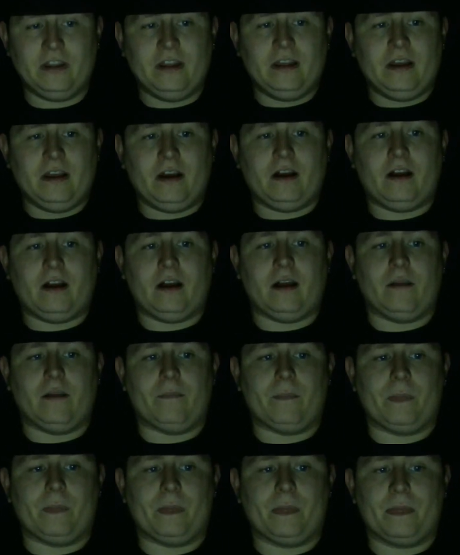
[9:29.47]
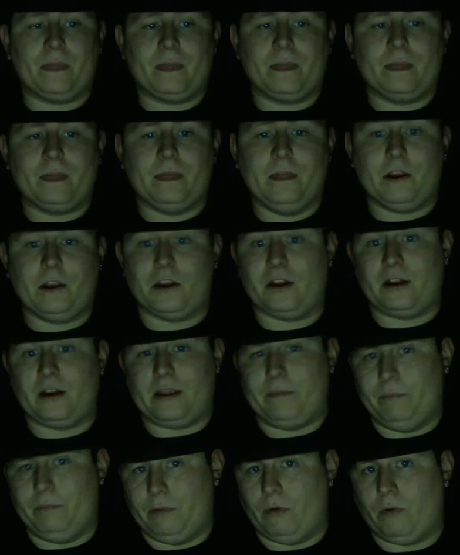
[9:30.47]
they're going to
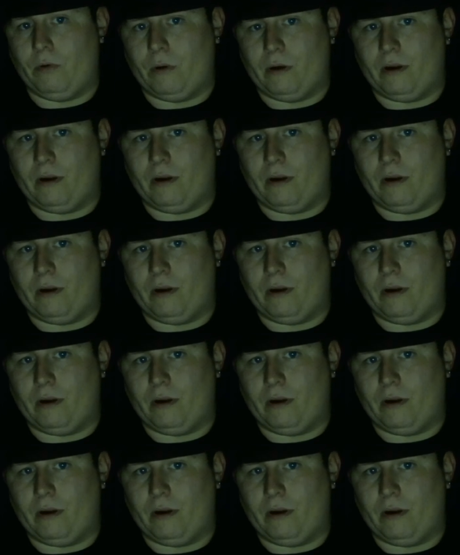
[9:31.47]
get bored,